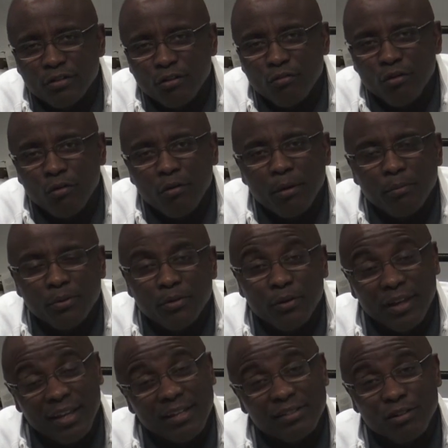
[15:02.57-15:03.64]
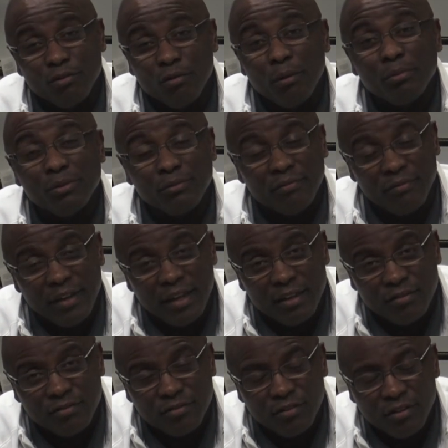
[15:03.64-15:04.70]
to grow up too
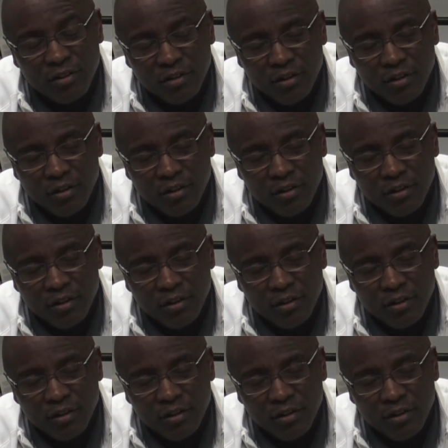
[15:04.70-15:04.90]
fast.